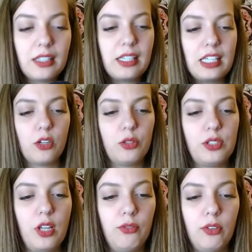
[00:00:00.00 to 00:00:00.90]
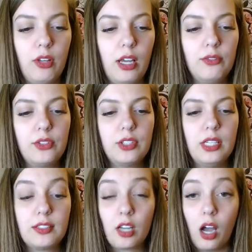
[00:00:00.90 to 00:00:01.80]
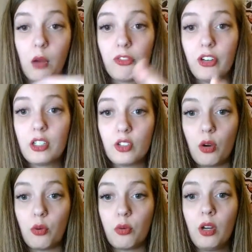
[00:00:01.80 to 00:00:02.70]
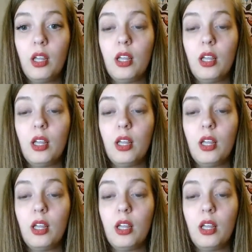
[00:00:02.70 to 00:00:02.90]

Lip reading: The ego self loves its comfort zone